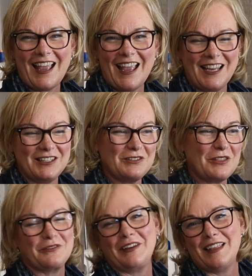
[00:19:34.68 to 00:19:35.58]
and
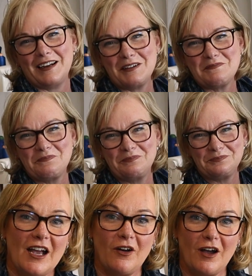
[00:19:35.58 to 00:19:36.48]
thread that up.
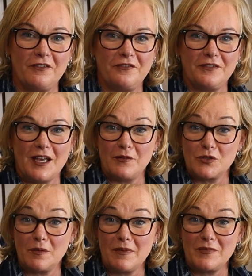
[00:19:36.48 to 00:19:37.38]
Now I've
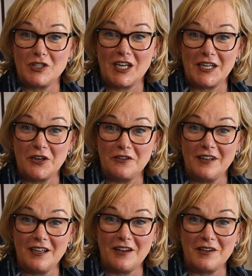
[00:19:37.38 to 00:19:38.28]
swapped my machine over.